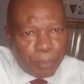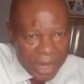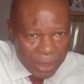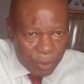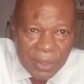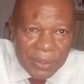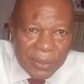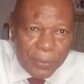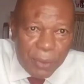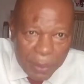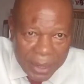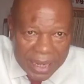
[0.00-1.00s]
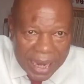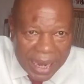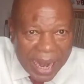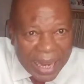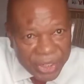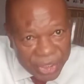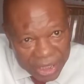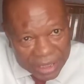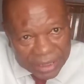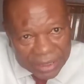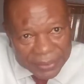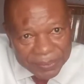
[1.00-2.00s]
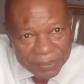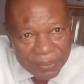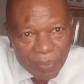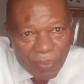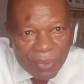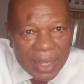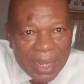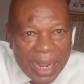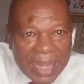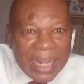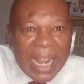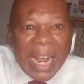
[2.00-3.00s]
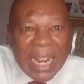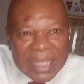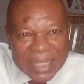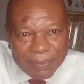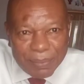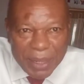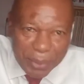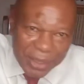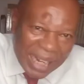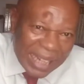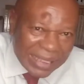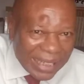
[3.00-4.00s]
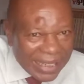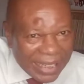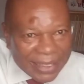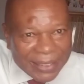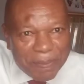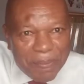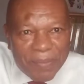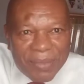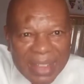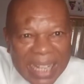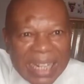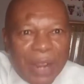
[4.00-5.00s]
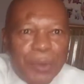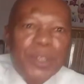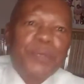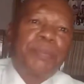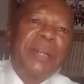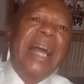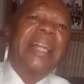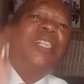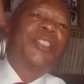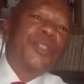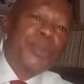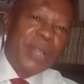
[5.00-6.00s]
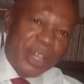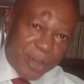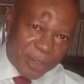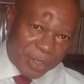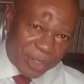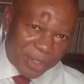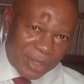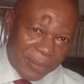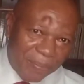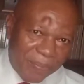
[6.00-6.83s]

Paid webinar, I did. And I asked people that attended that I was planning to do a course.